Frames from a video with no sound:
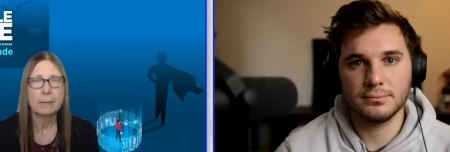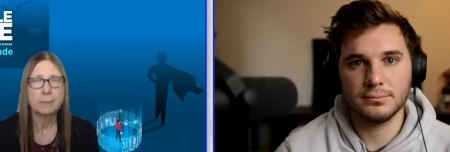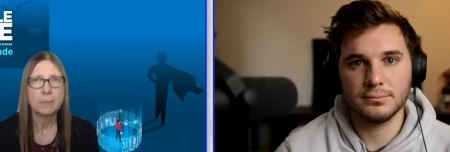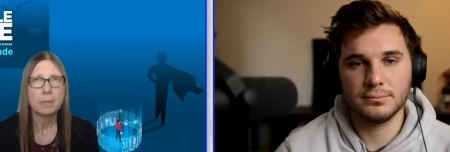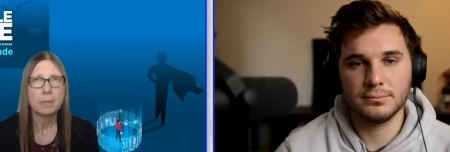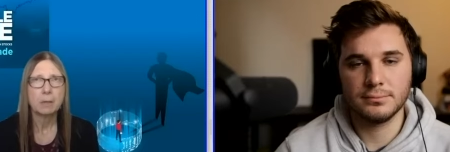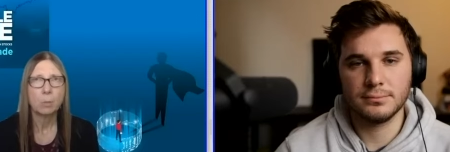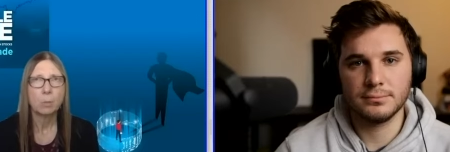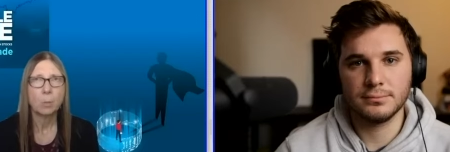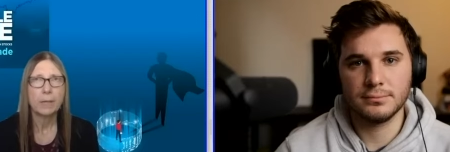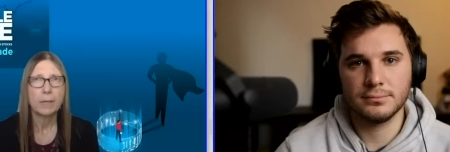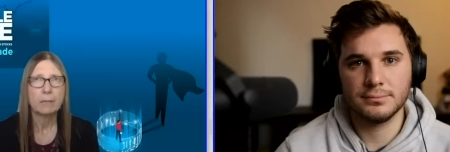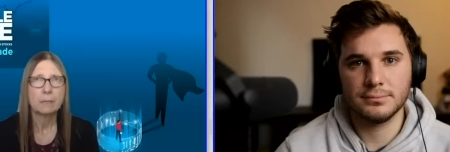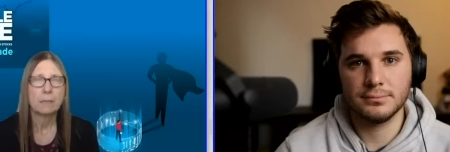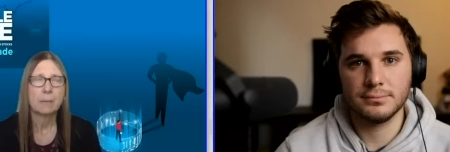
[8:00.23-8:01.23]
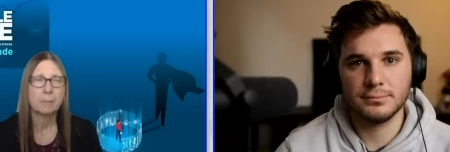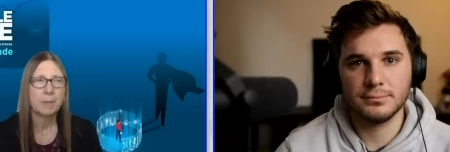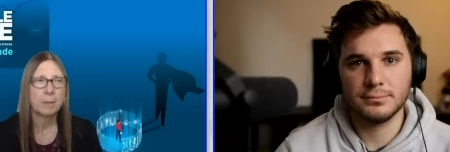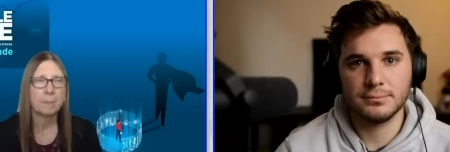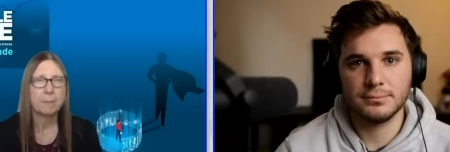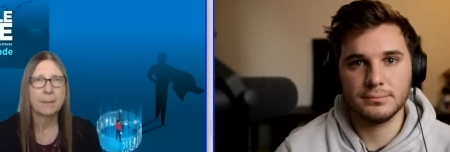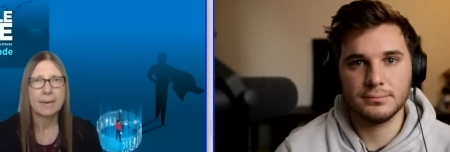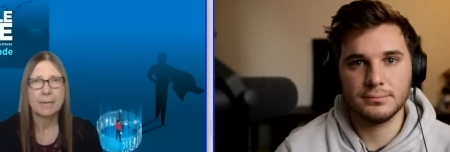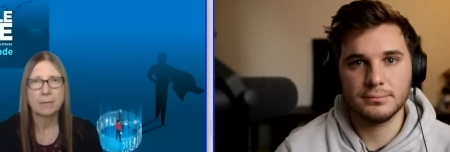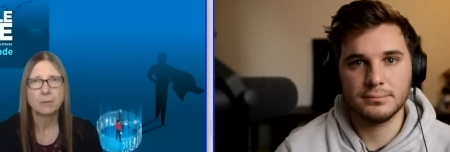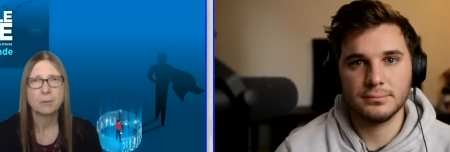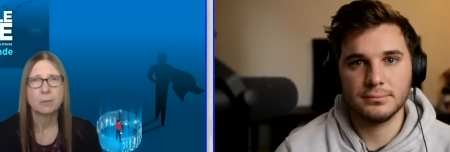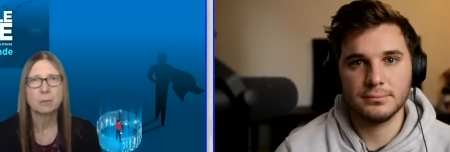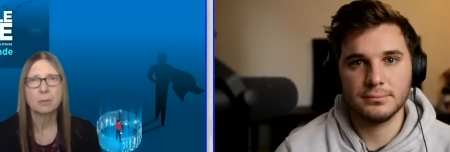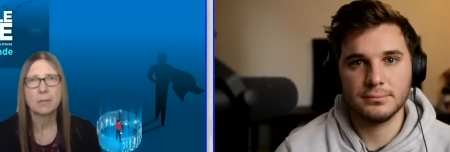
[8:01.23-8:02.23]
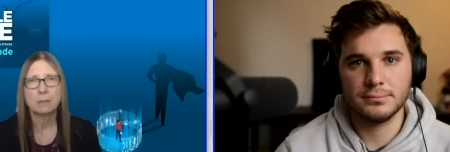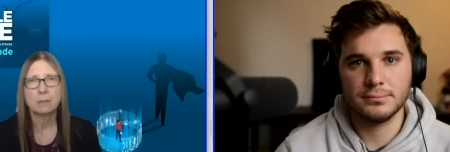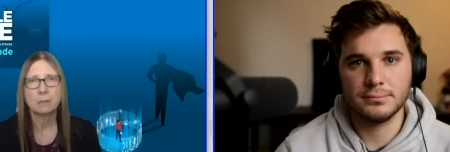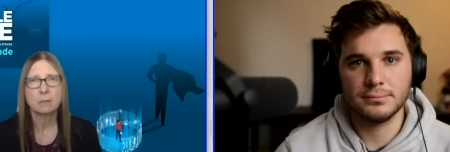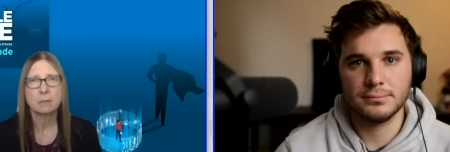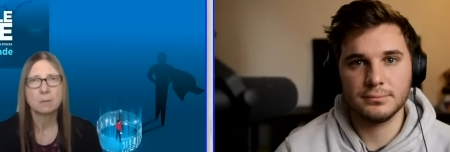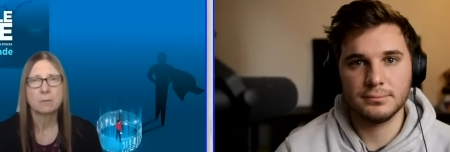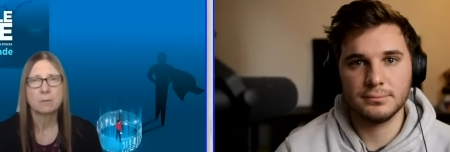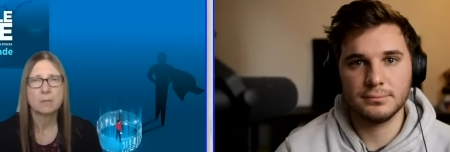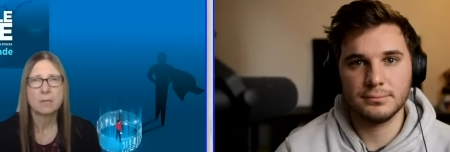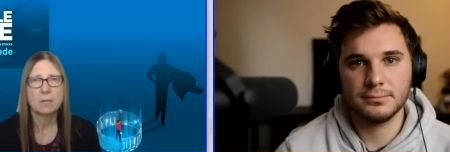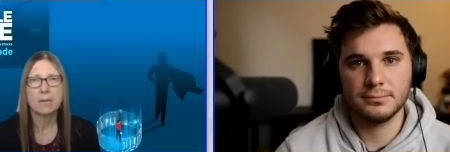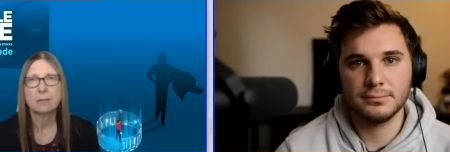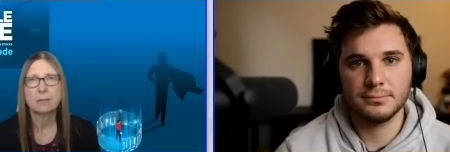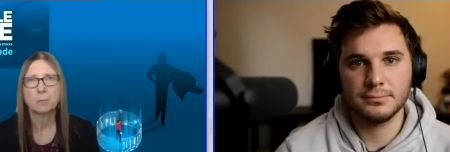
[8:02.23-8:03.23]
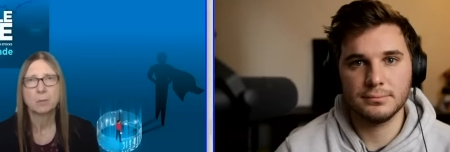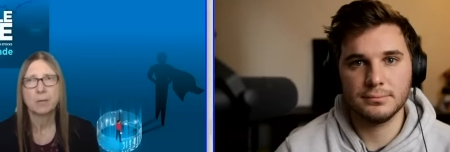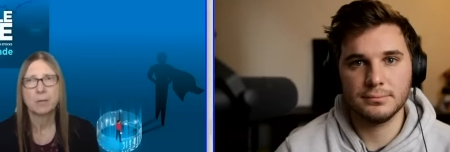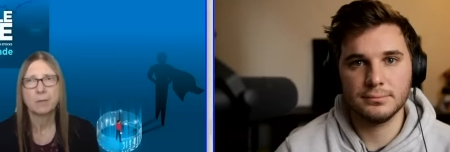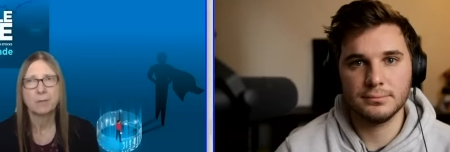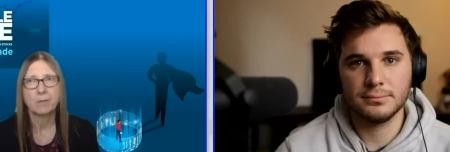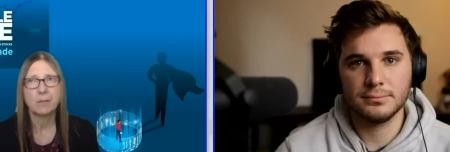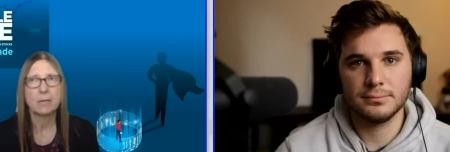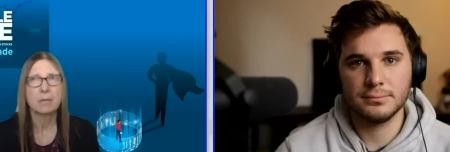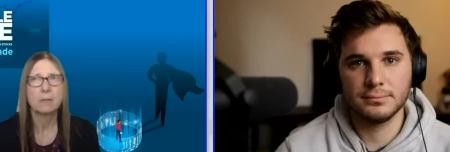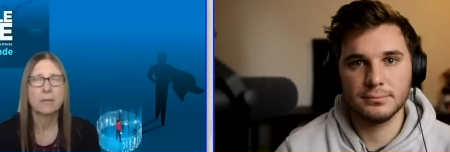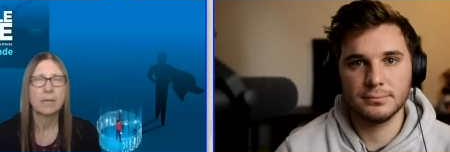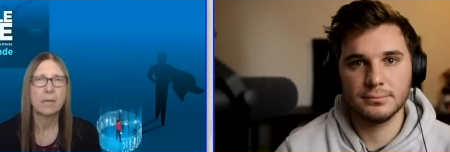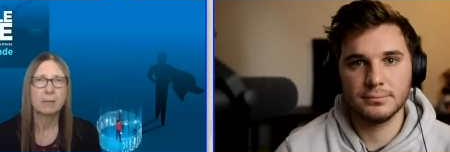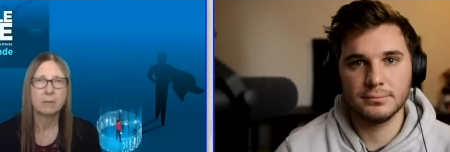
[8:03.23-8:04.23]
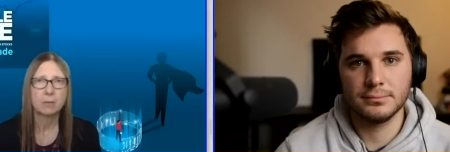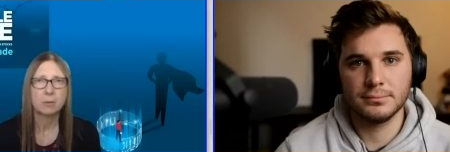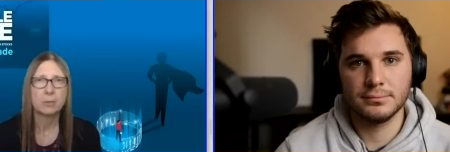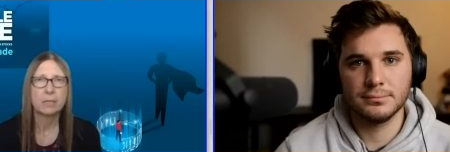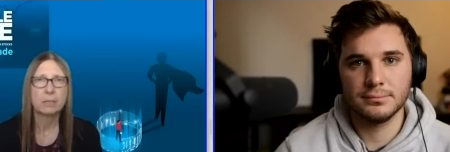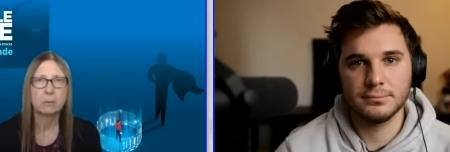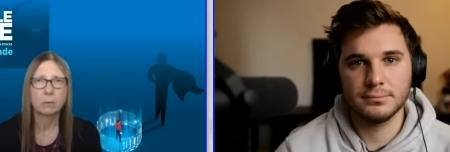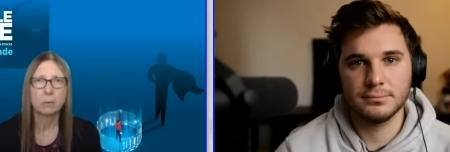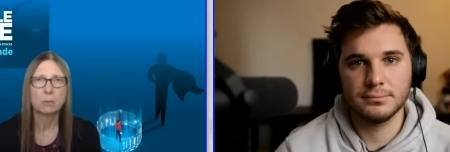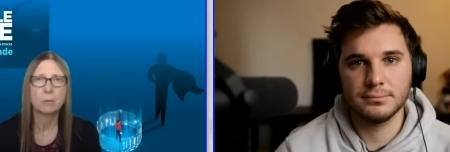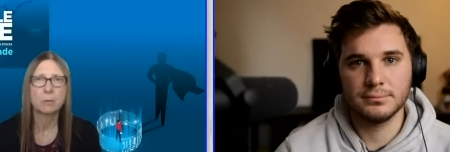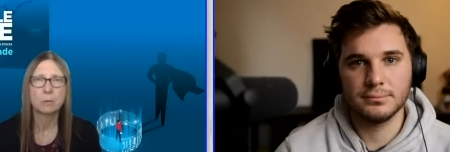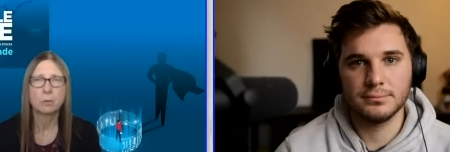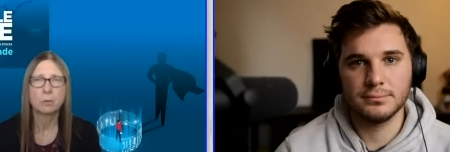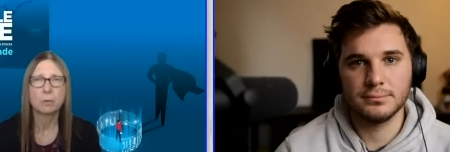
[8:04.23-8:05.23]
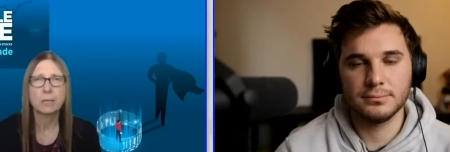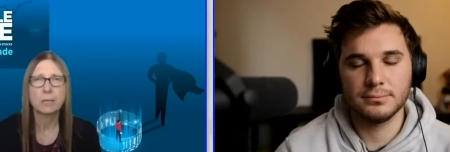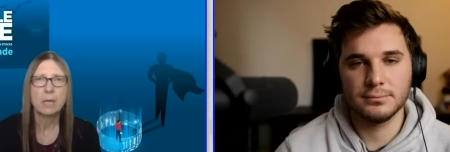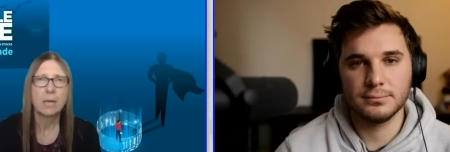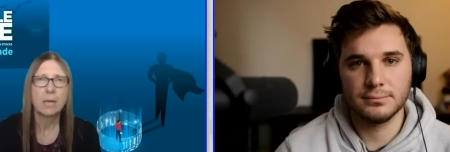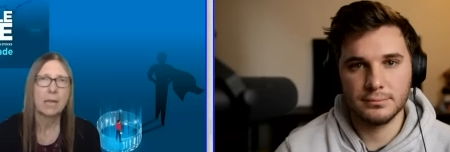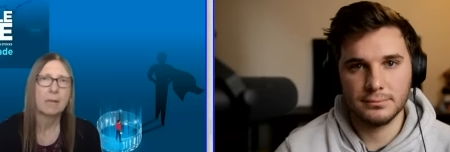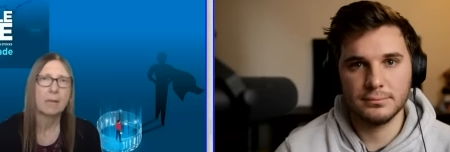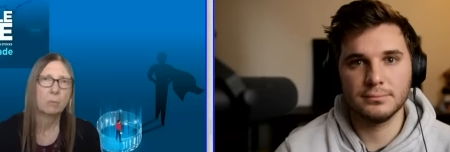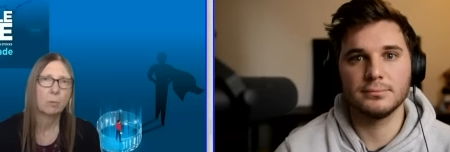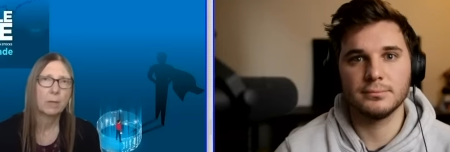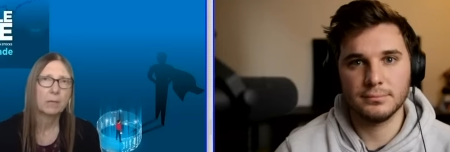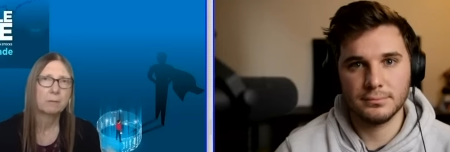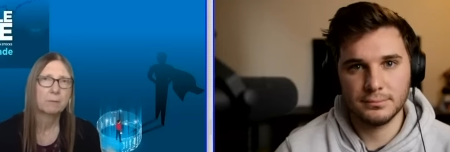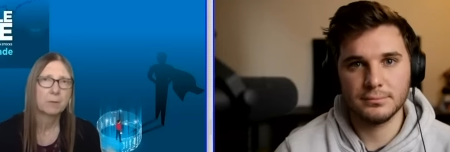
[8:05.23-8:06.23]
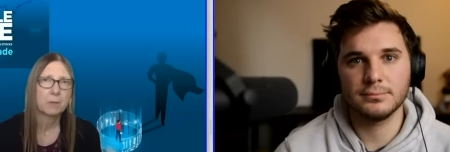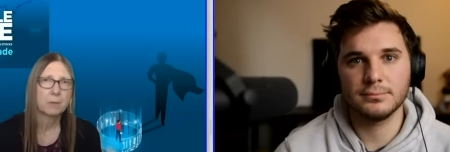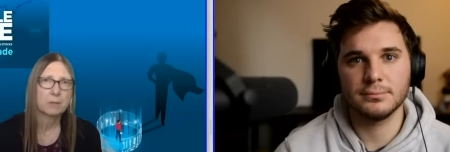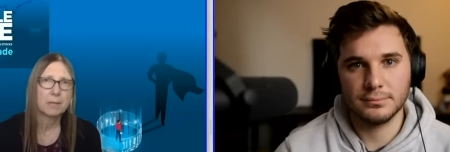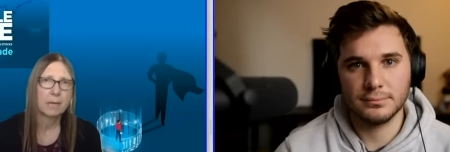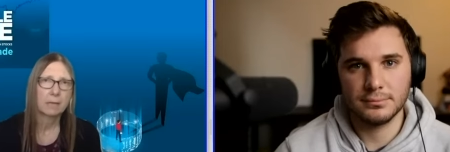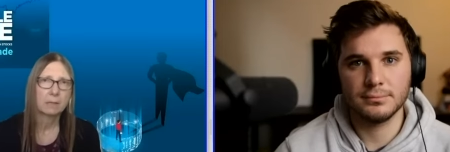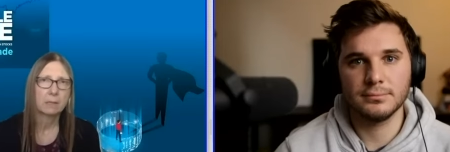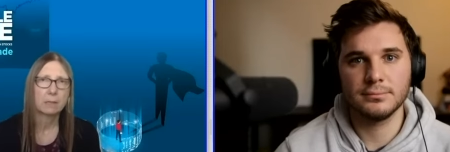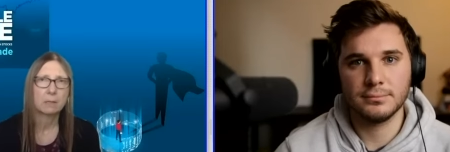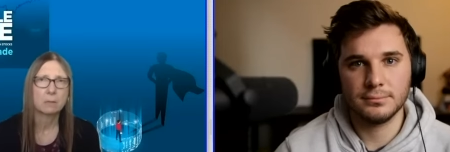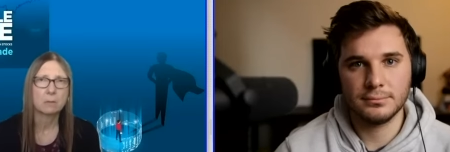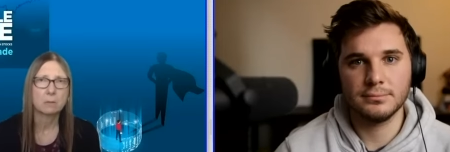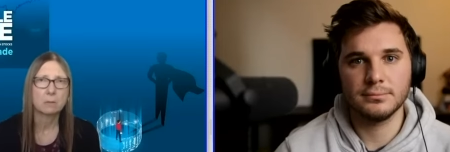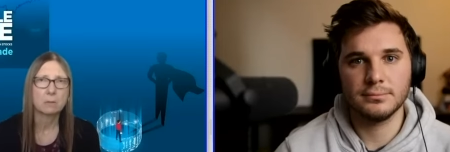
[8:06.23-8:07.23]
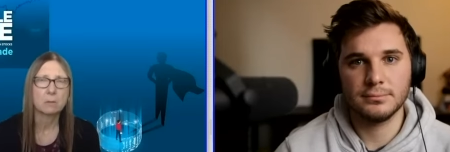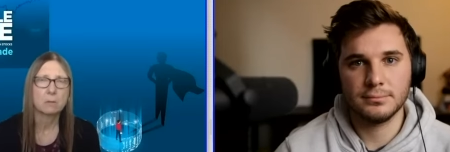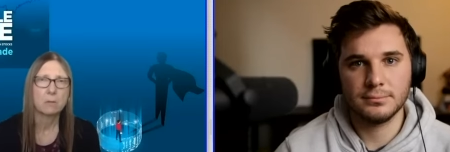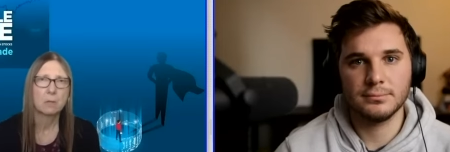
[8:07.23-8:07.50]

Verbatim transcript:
Speaker 1: going to wait. I'm going to monitor that list of stocks where I think they have a great growth story and wait for the technicals